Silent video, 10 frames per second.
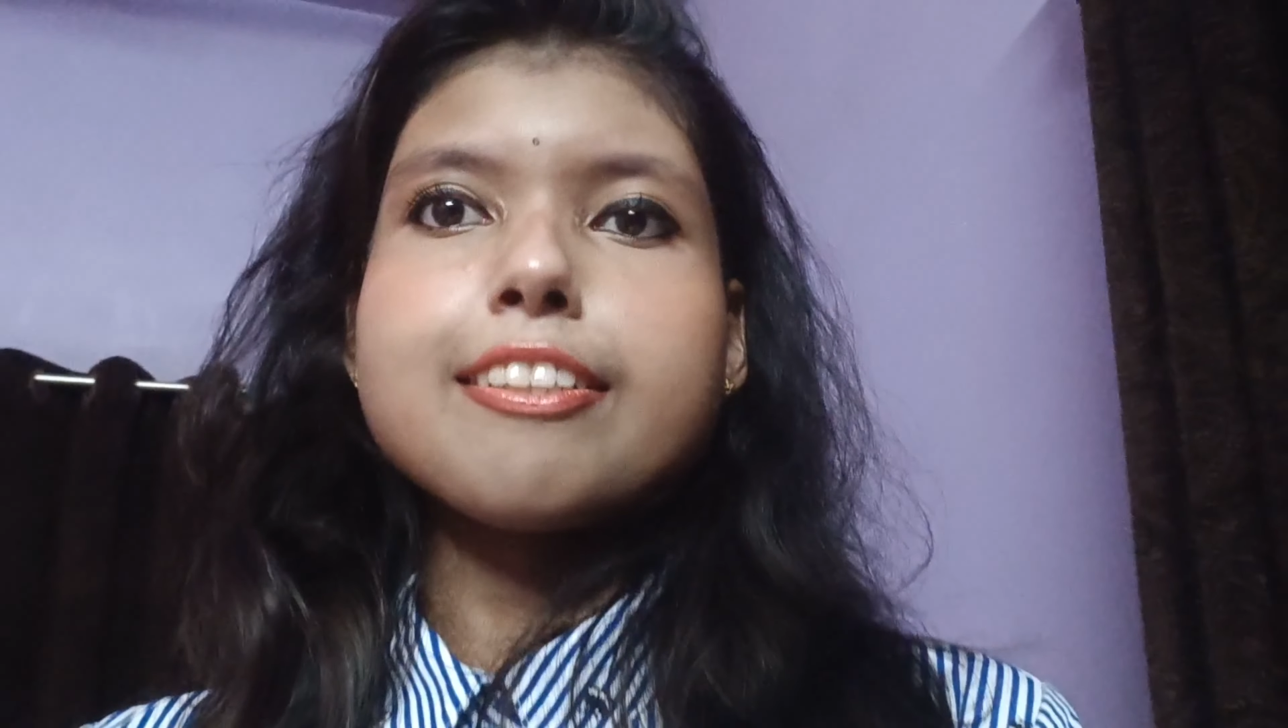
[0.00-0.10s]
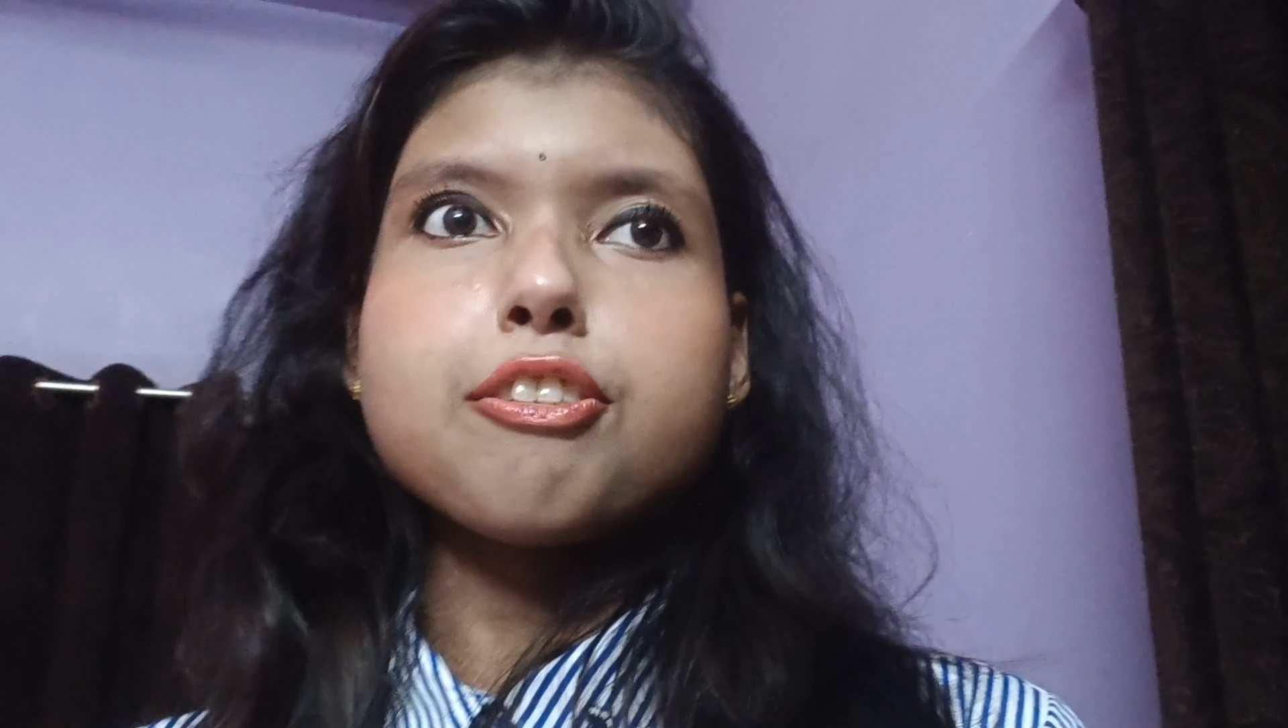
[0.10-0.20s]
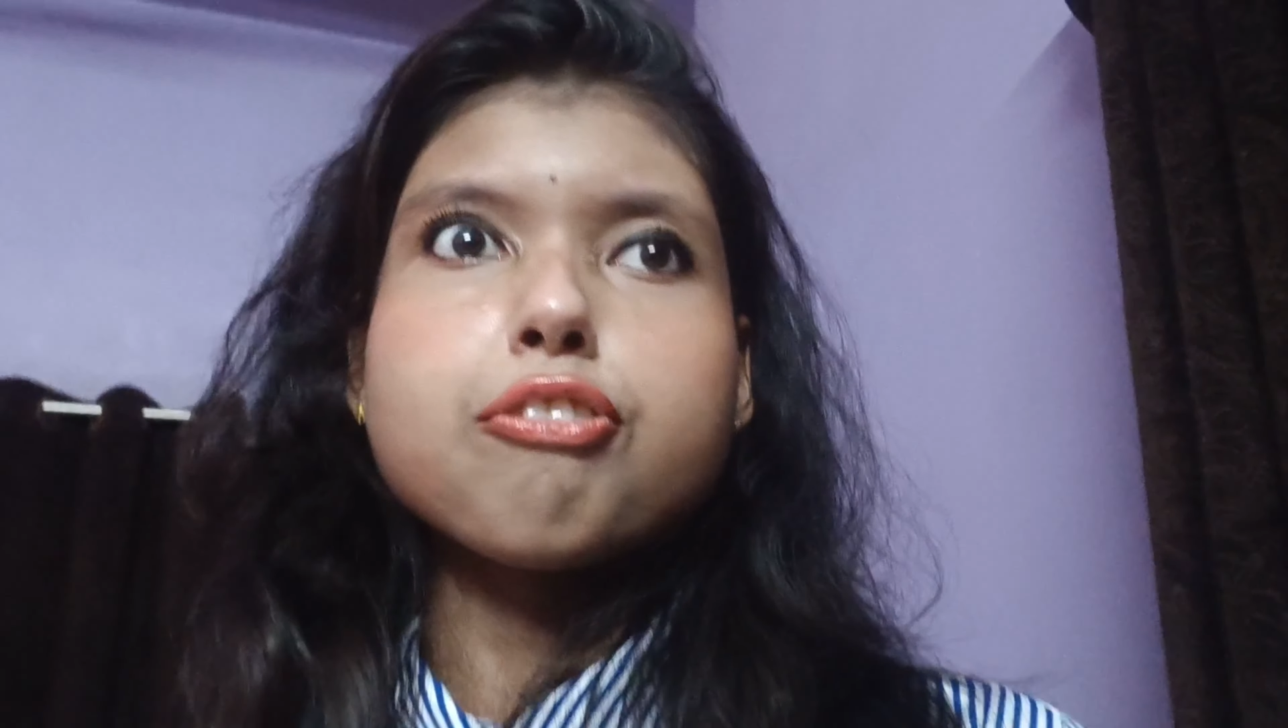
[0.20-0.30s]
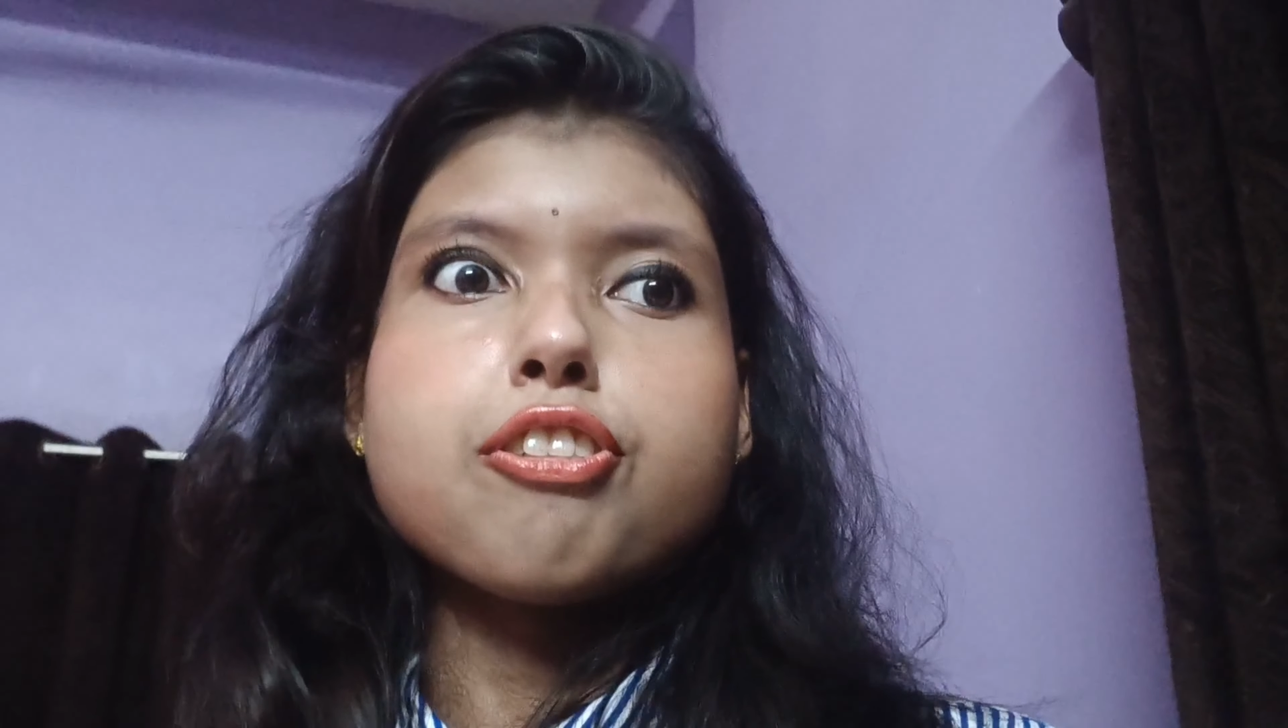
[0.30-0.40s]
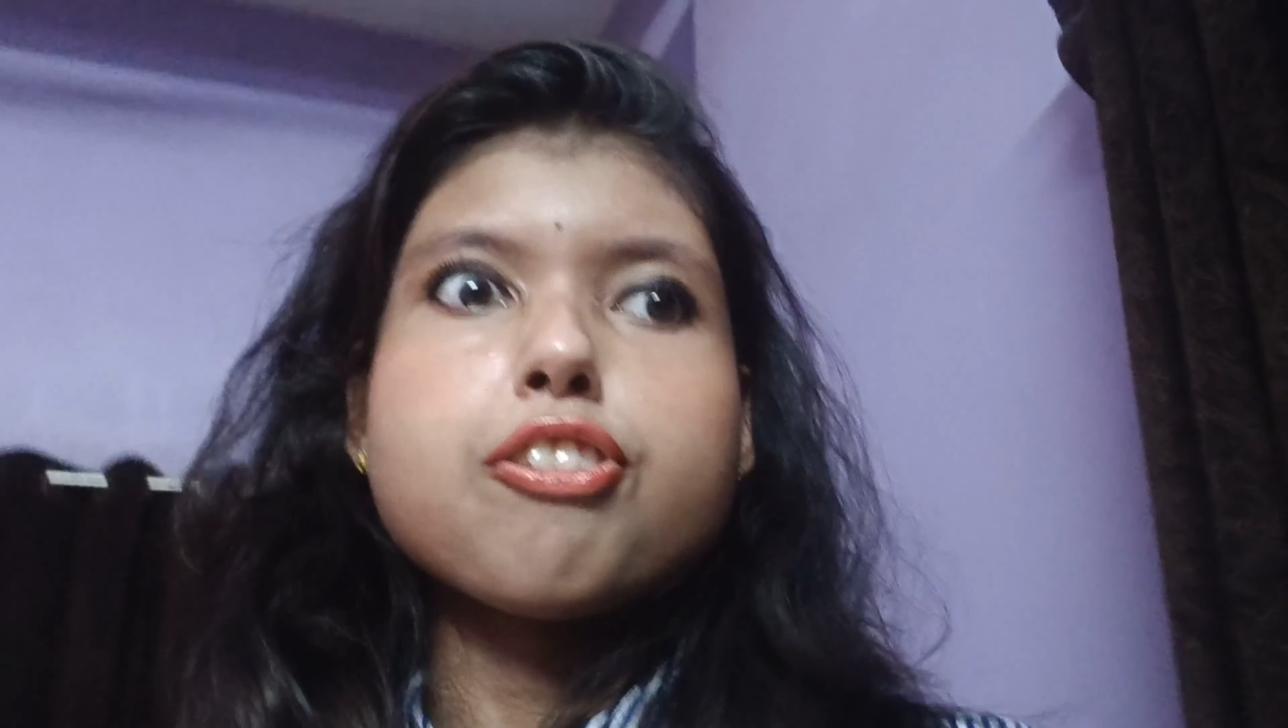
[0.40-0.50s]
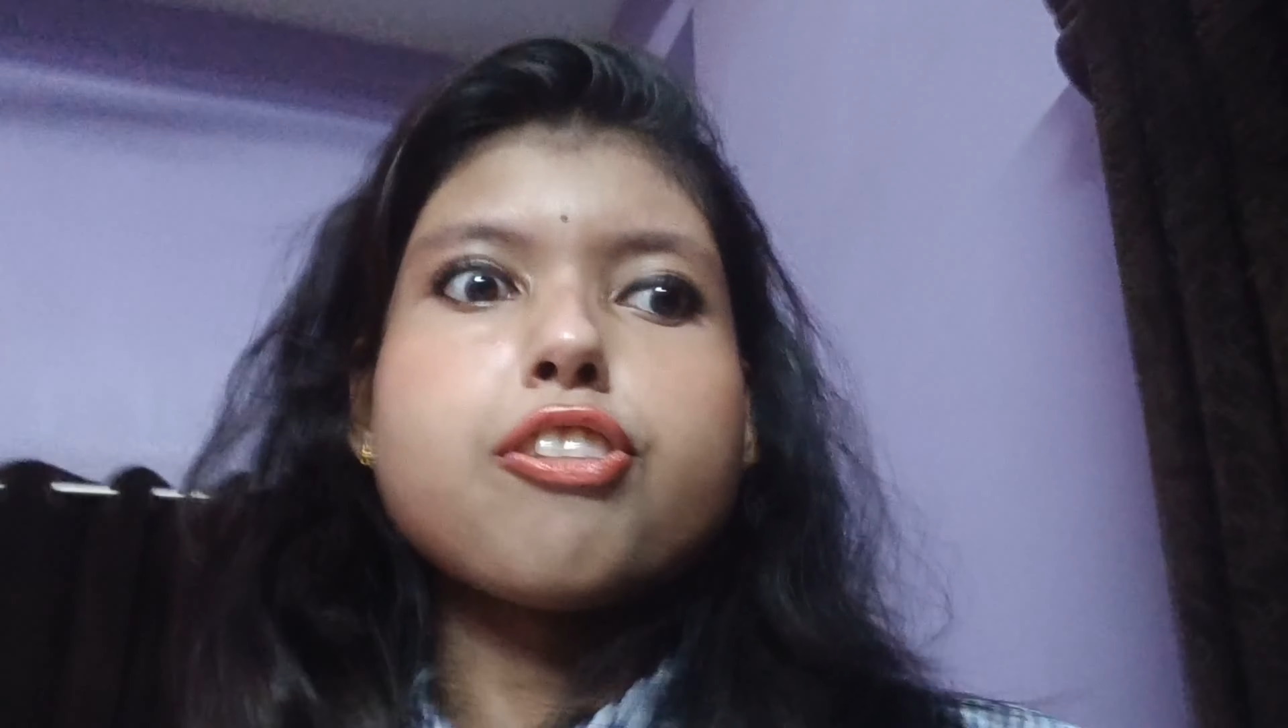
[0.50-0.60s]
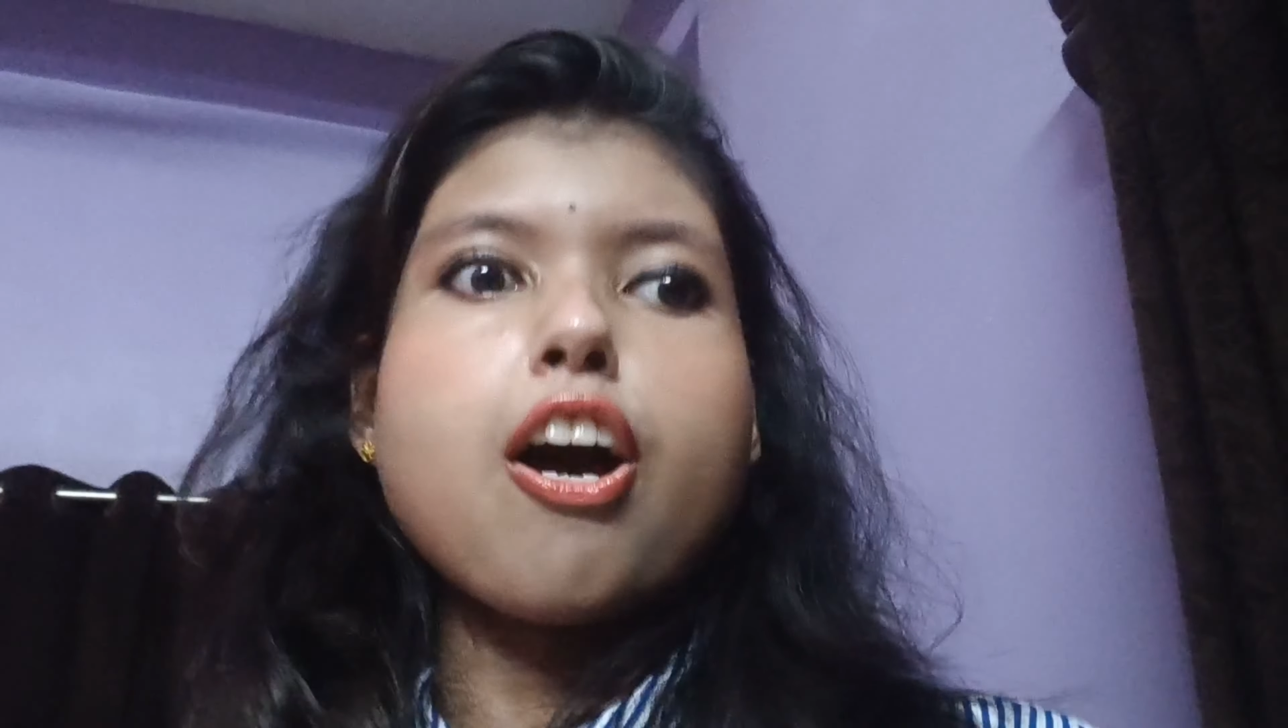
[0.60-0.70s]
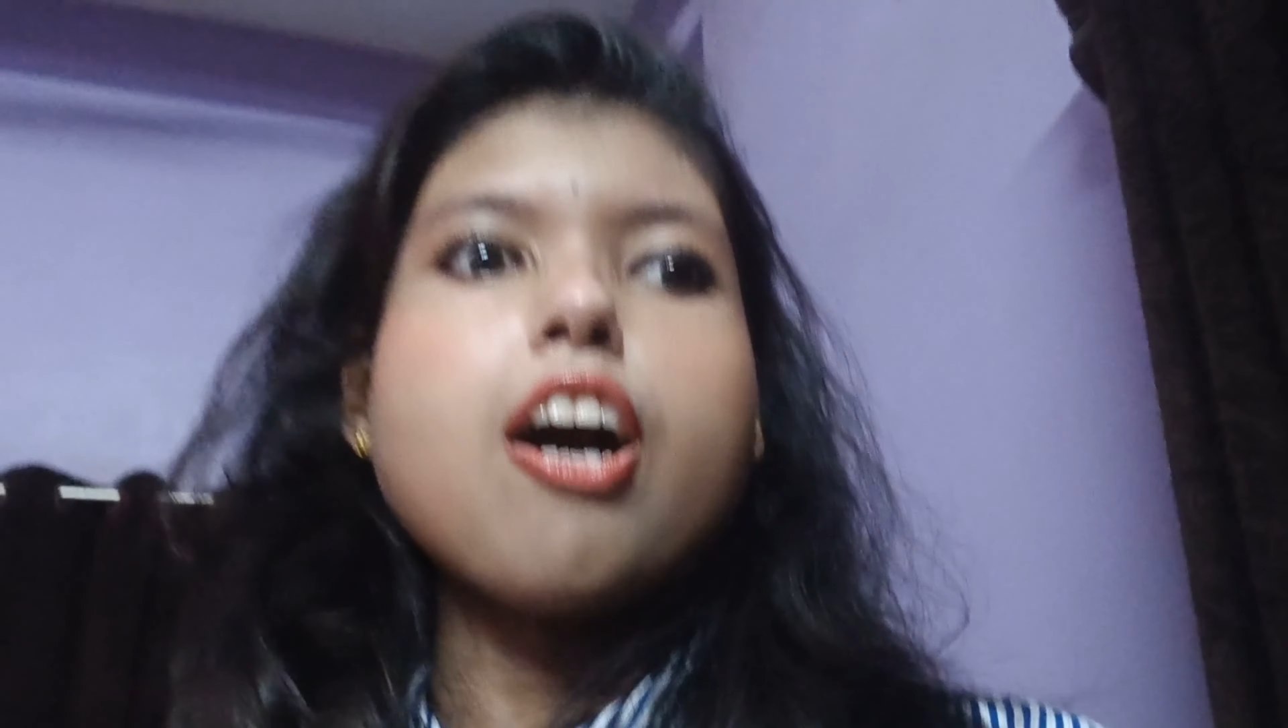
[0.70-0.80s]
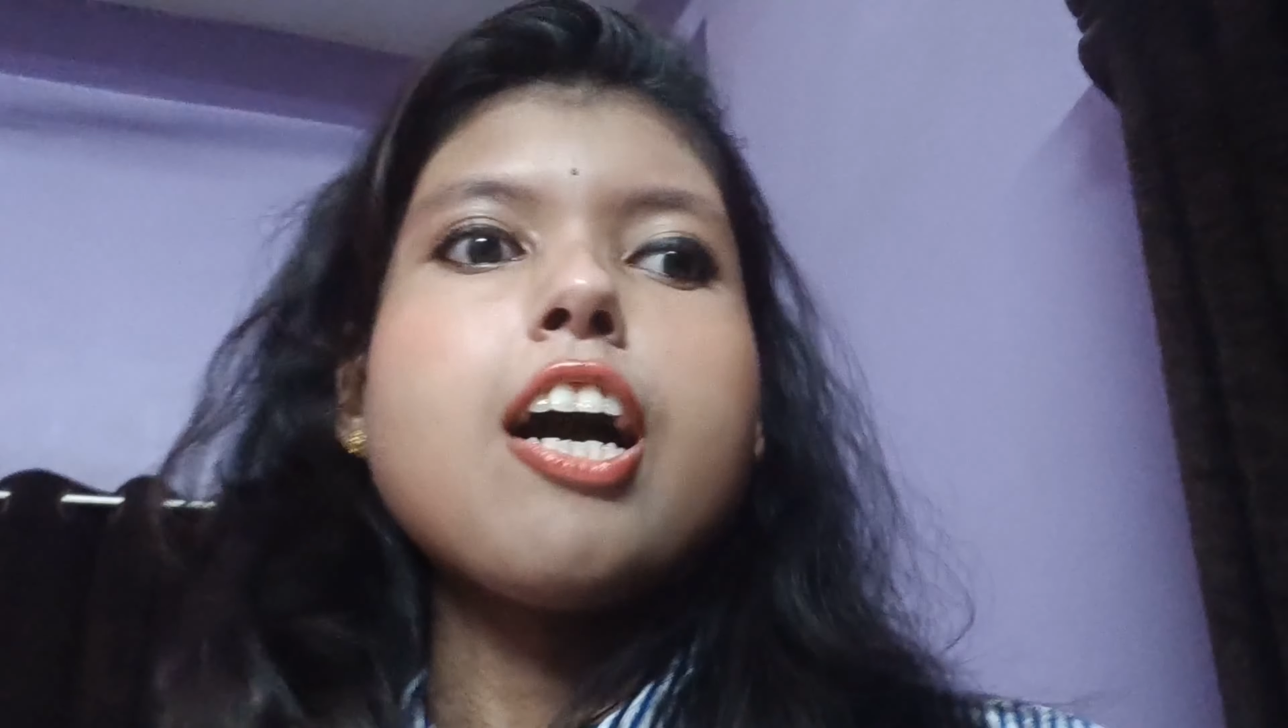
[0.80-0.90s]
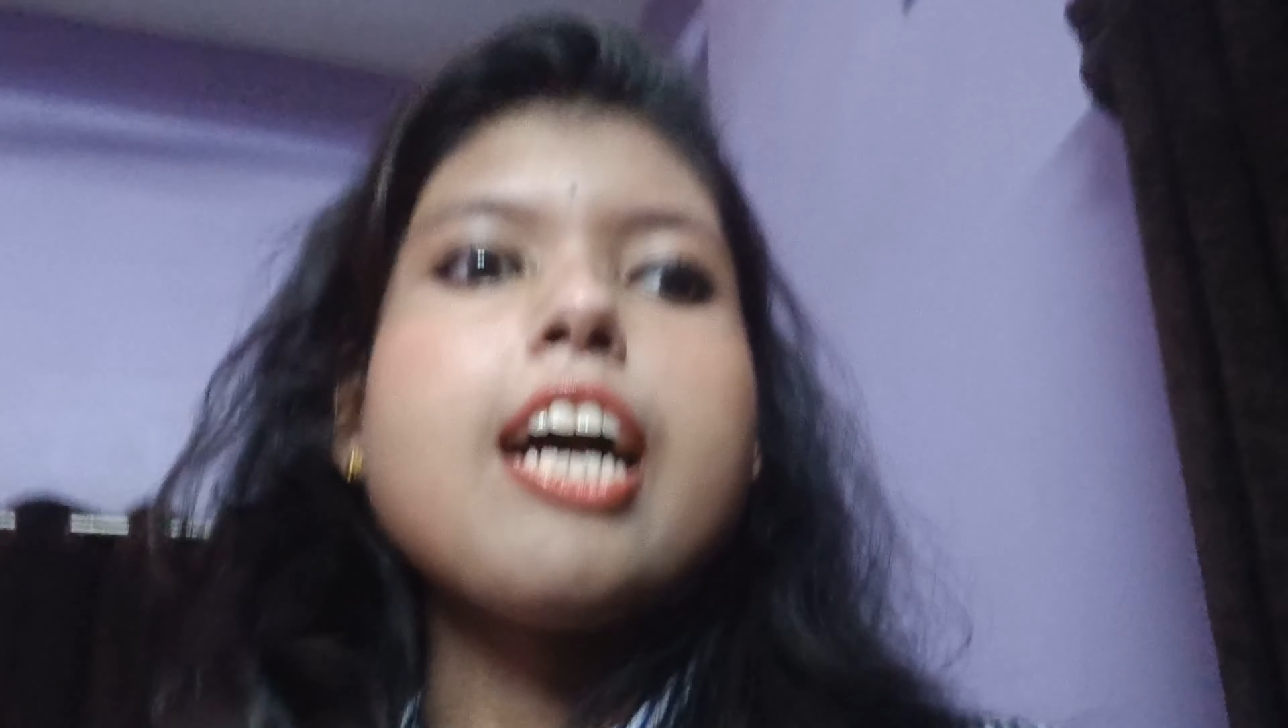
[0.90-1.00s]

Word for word: that you just saw